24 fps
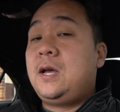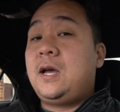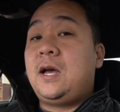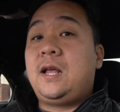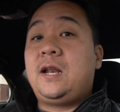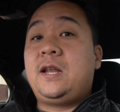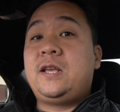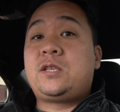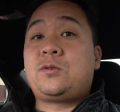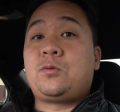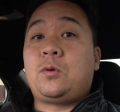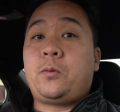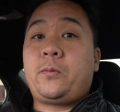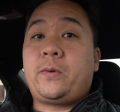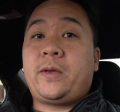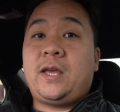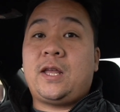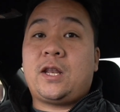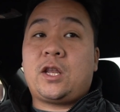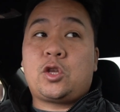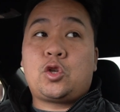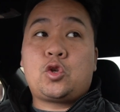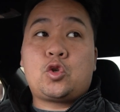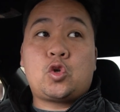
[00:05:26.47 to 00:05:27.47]
At least when we
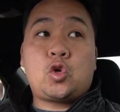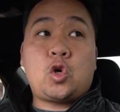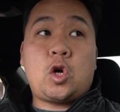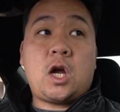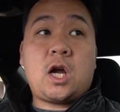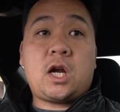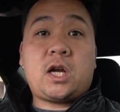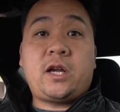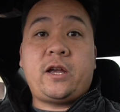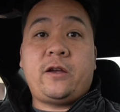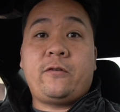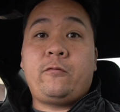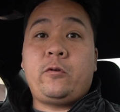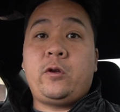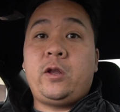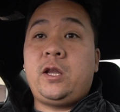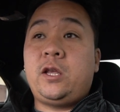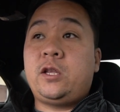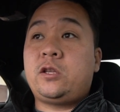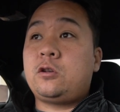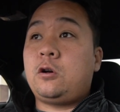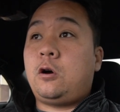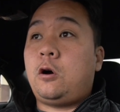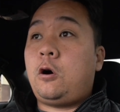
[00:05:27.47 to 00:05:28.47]
get a truck, if we
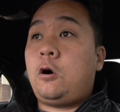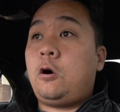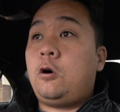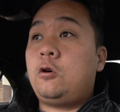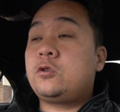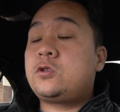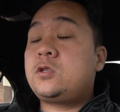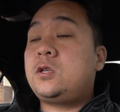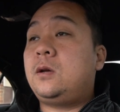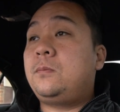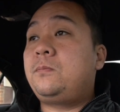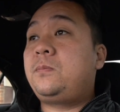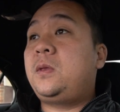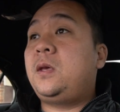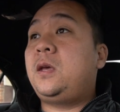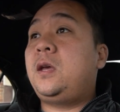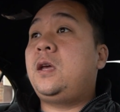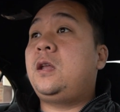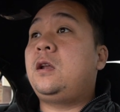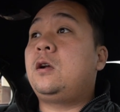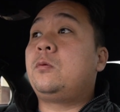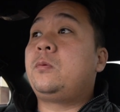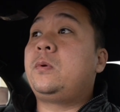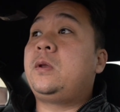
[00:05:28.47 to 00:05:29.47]
need to haul
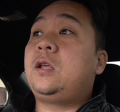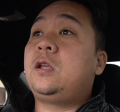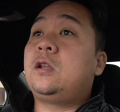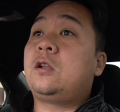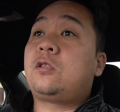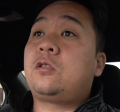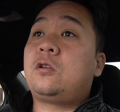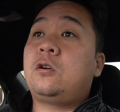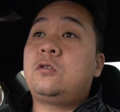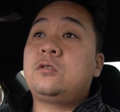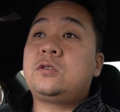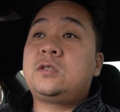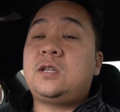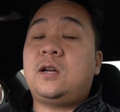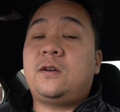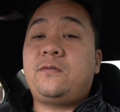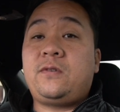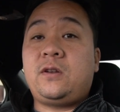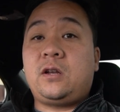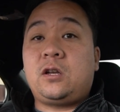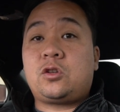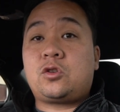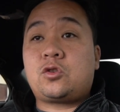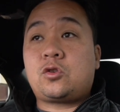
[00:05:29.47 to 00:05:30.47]
something or we need to throw stuff
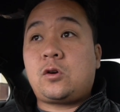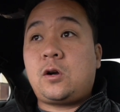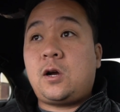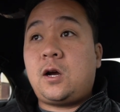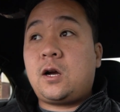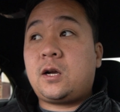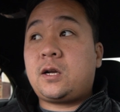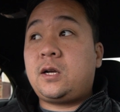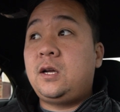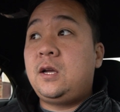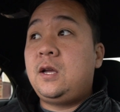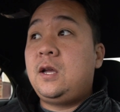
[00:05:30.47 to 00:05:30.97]
in the truck